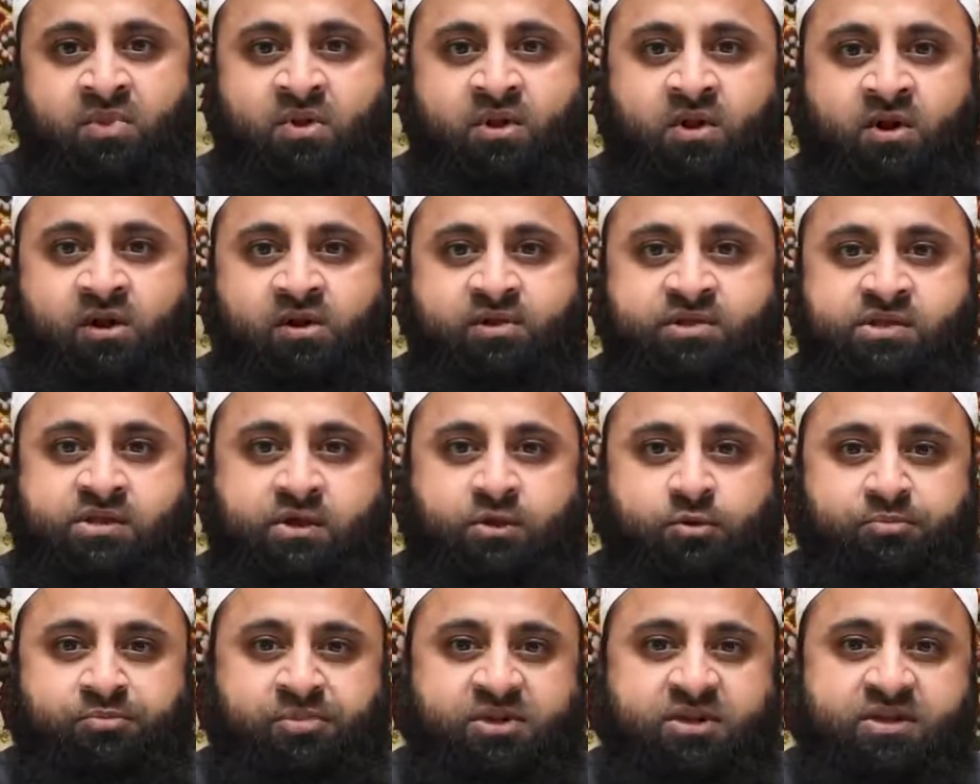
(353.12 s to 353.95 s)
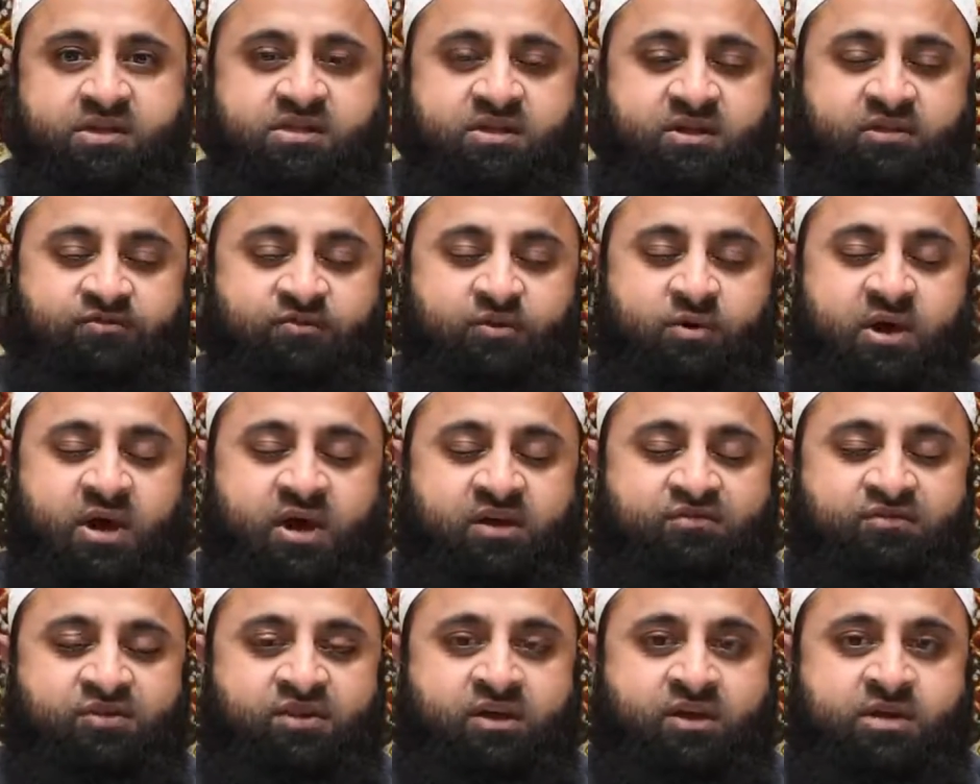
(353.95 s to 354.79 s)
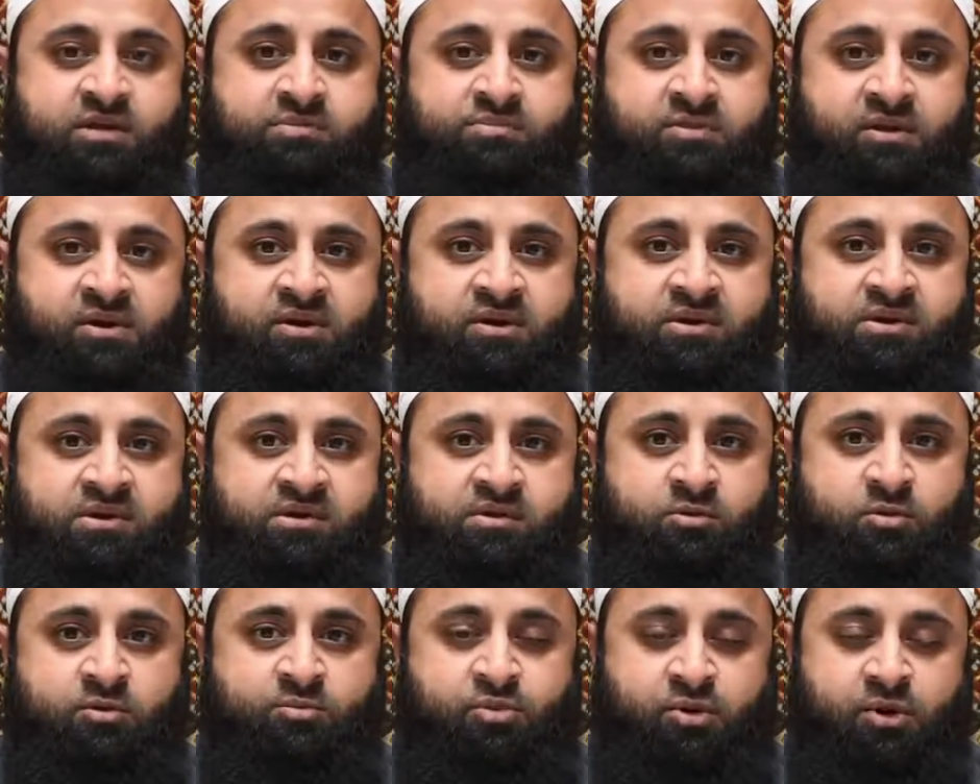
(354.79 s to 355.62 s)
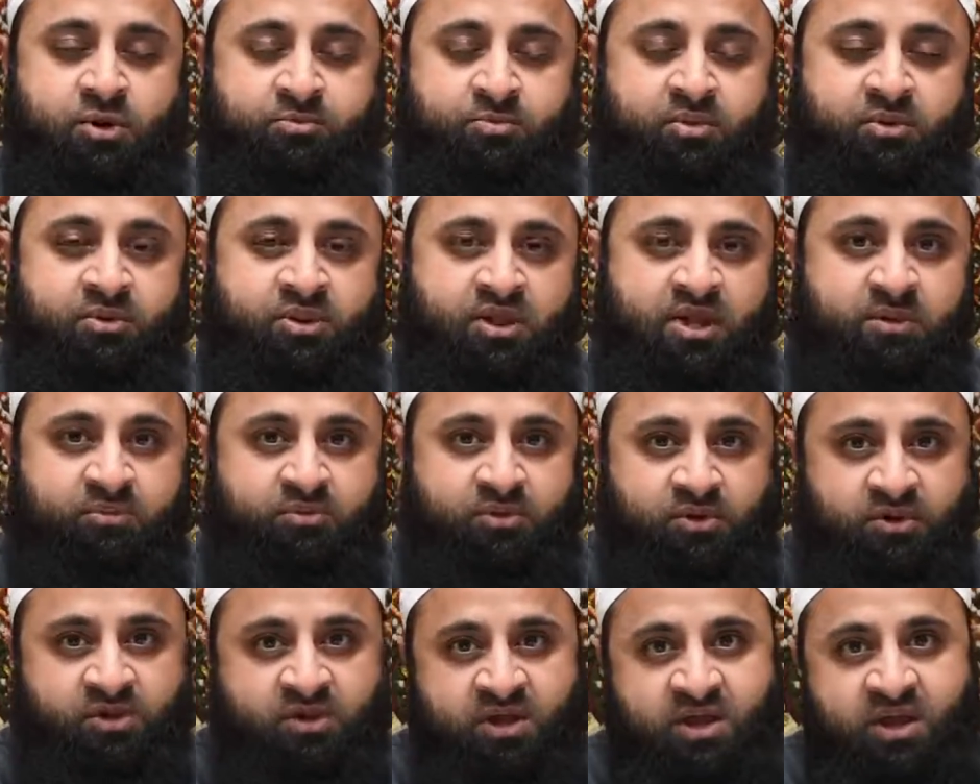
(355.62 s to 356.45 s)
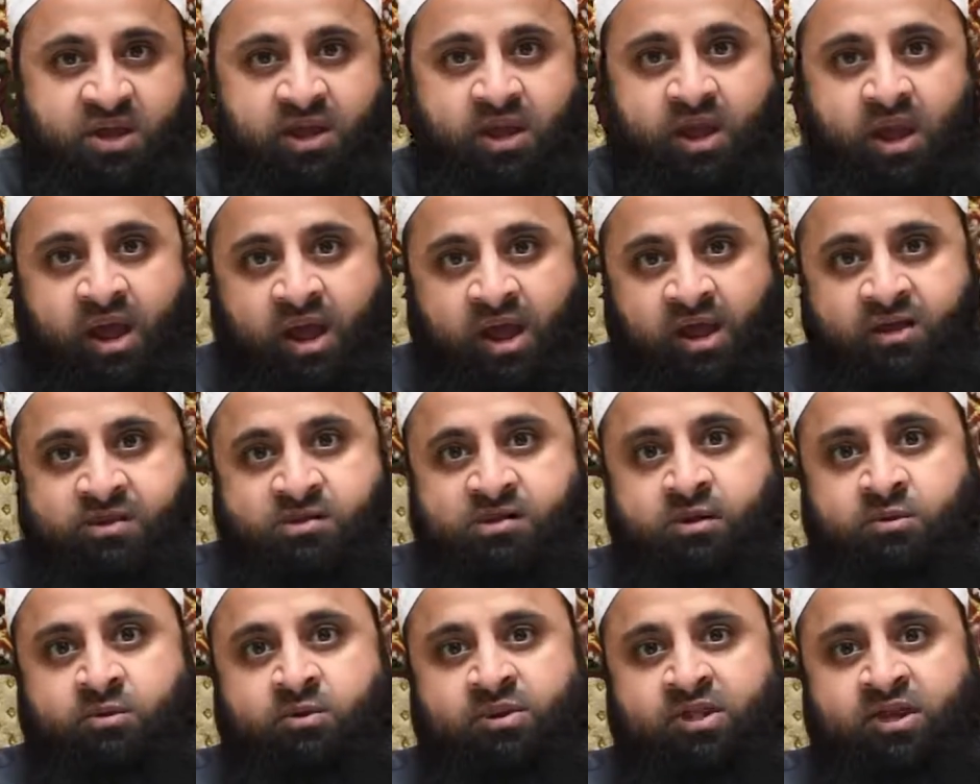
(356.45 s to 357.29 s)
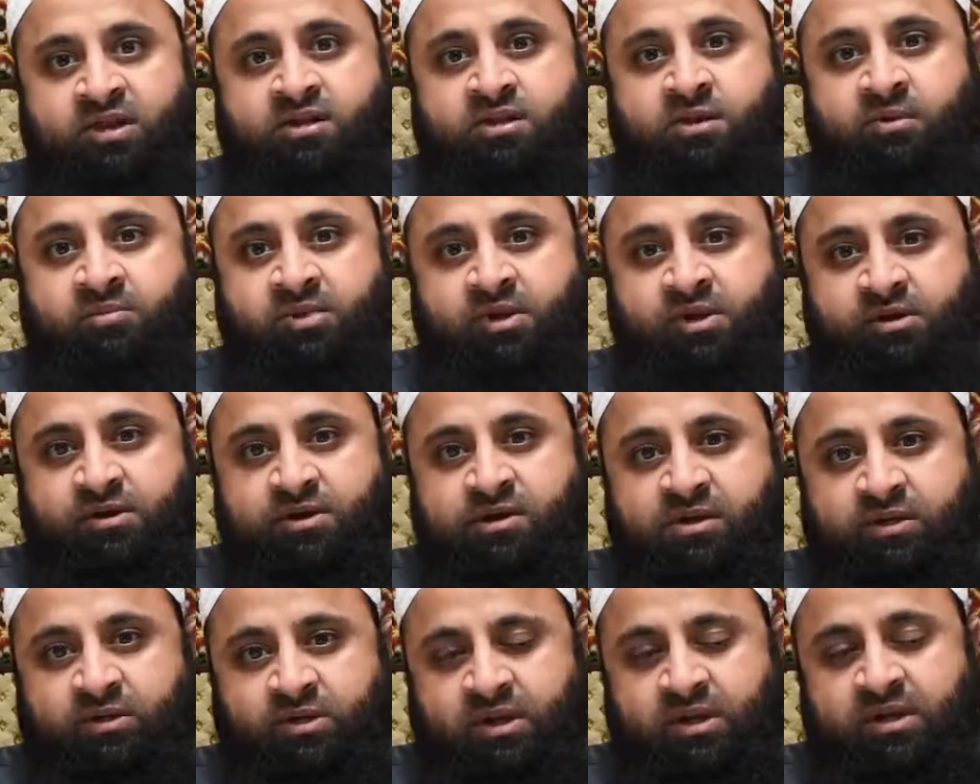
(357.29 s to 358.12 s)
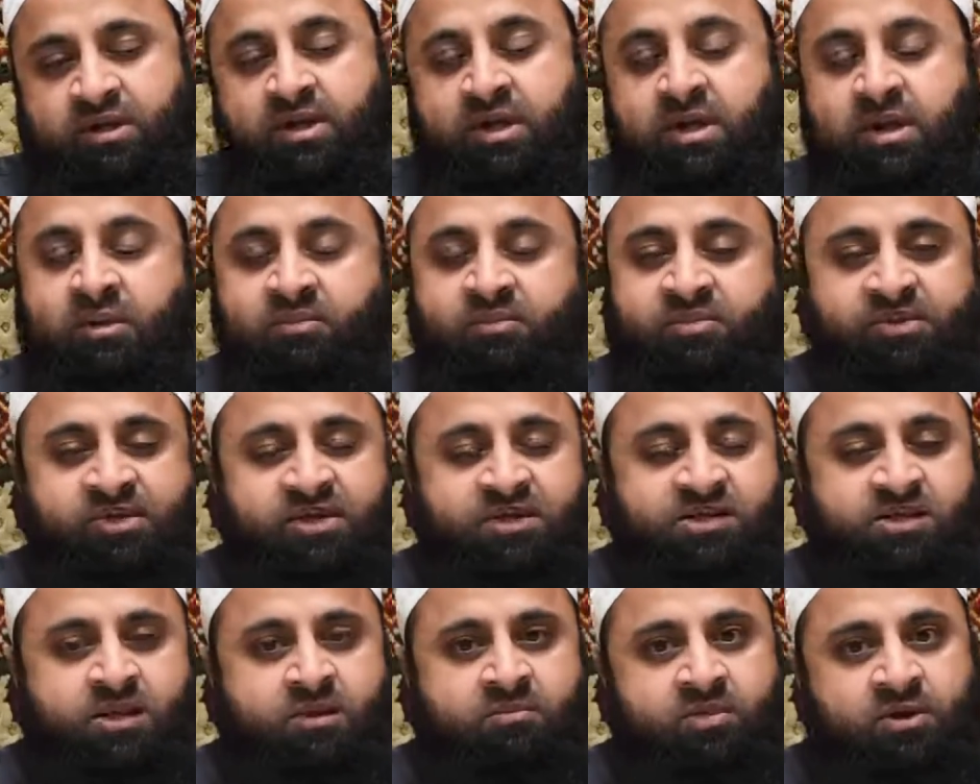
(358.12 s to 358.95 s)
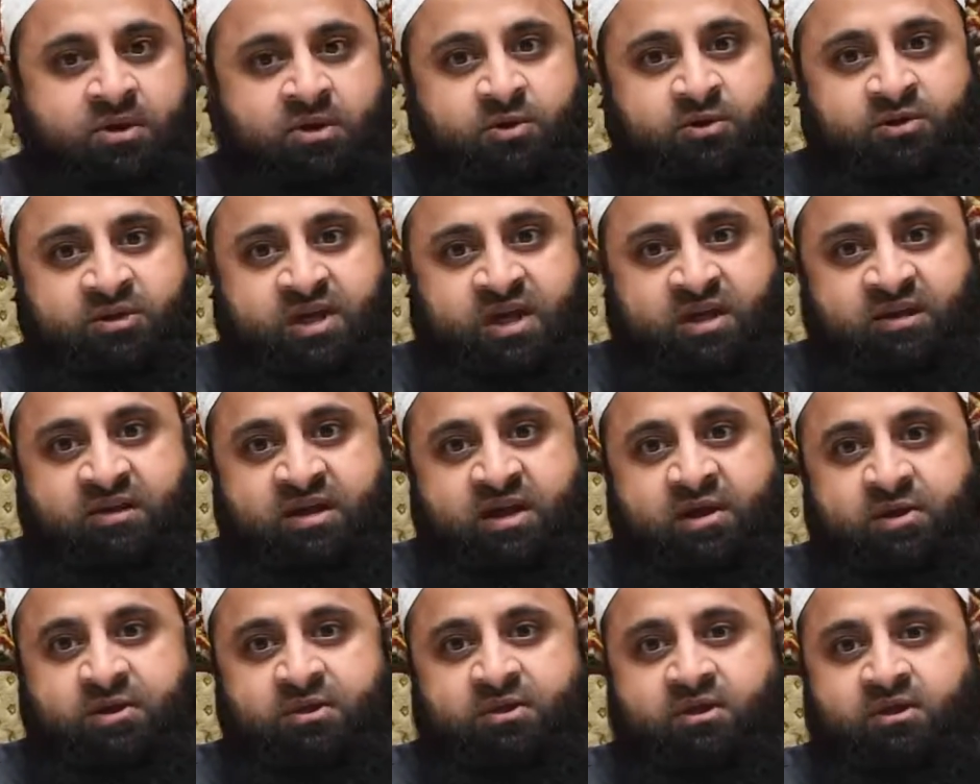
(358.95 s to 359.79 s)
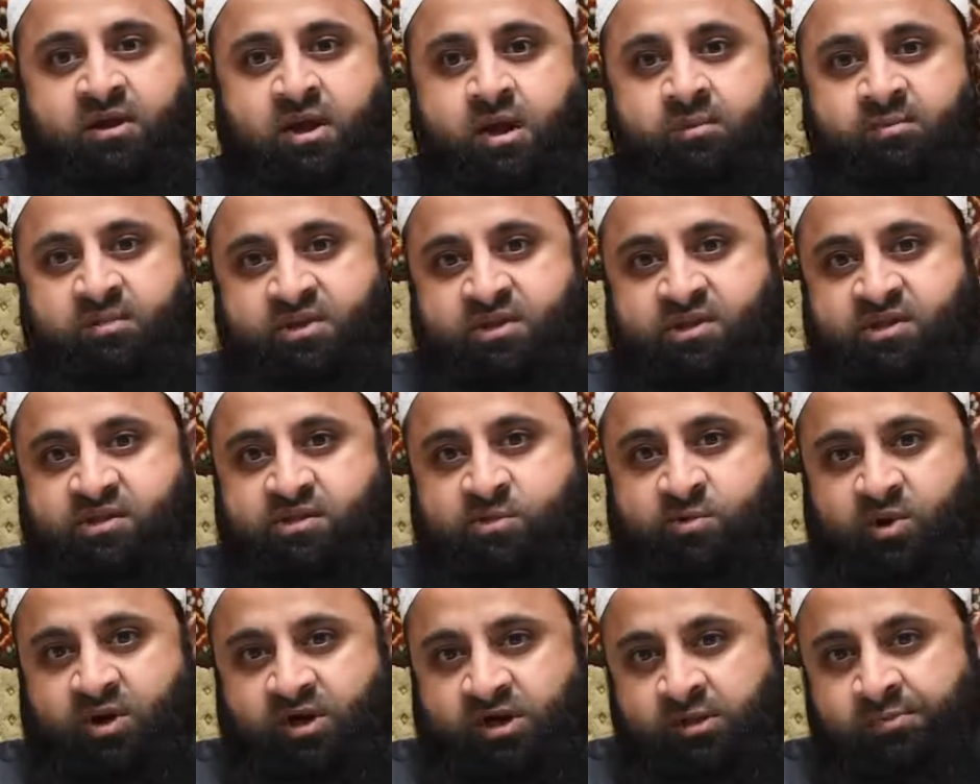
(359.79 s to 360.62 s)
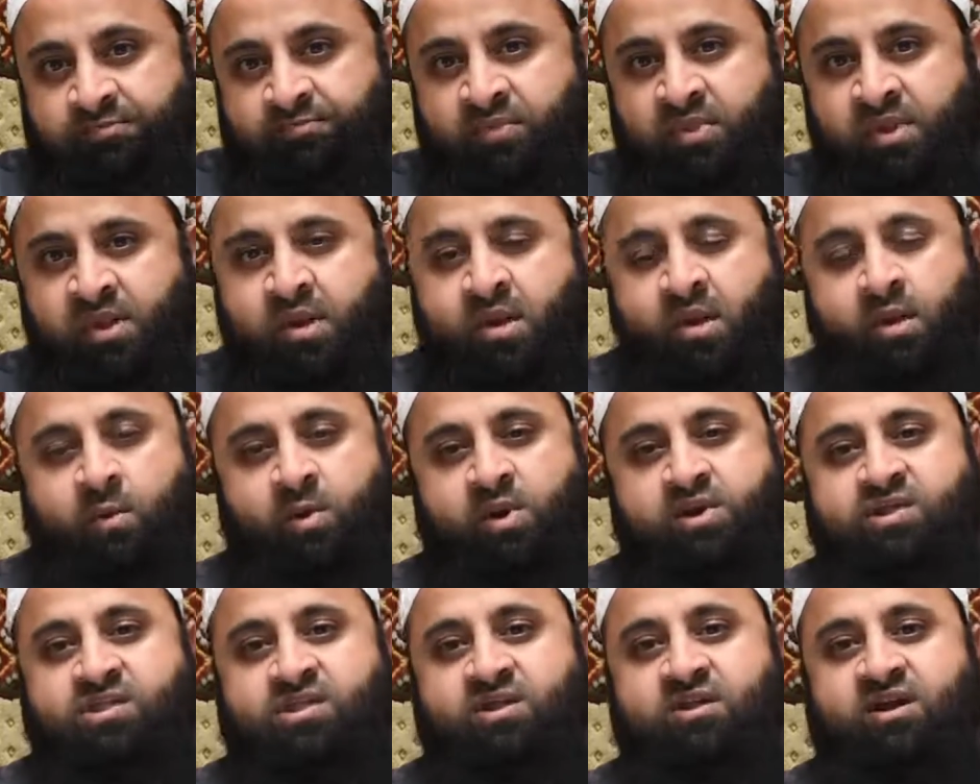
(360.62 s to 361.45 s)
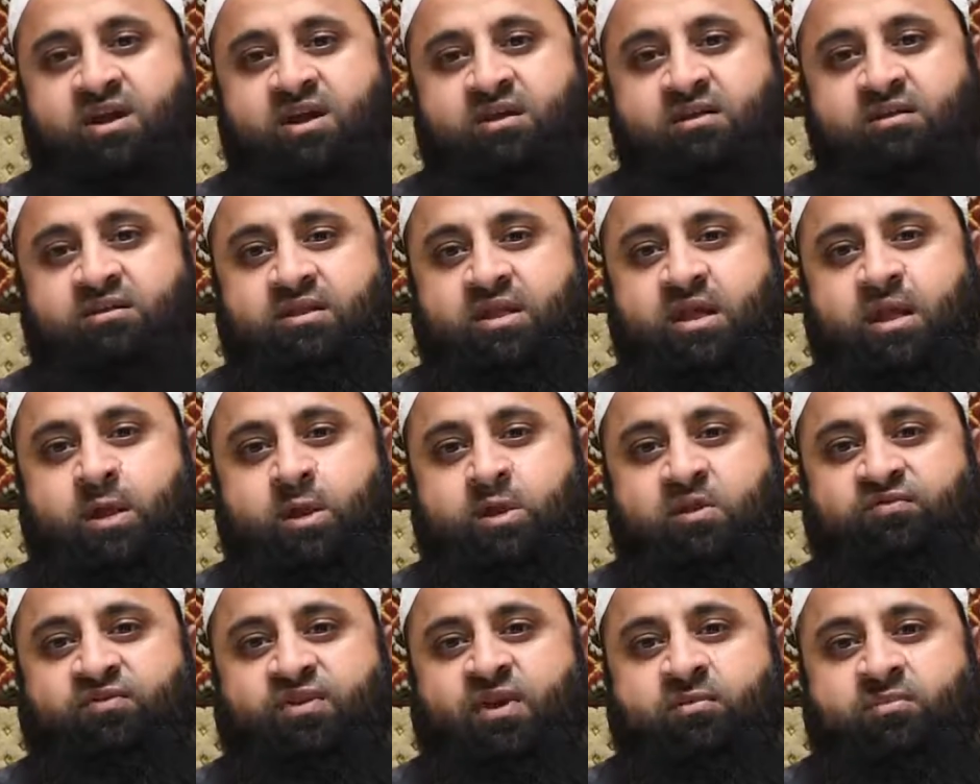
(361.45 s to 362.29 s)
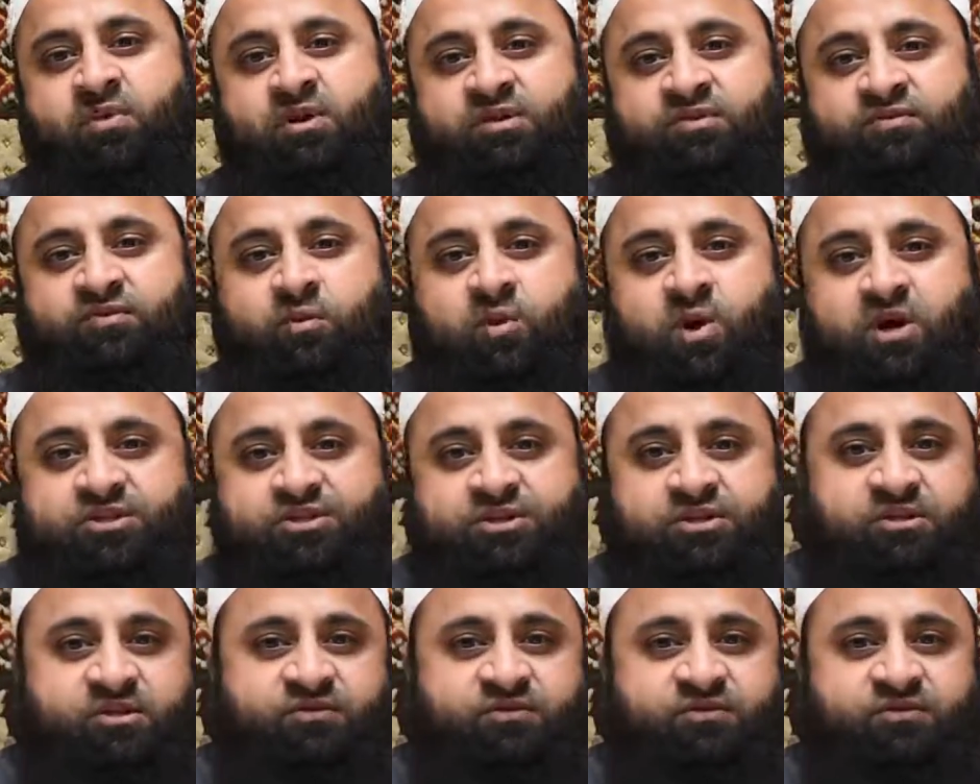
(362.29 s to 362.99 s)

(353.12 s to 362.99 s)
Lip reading: Also, please, if you have any experiences with Purple Label as it relates to Bleecker St, please let me know that down in the comments as well. Once again, thank you very much for watching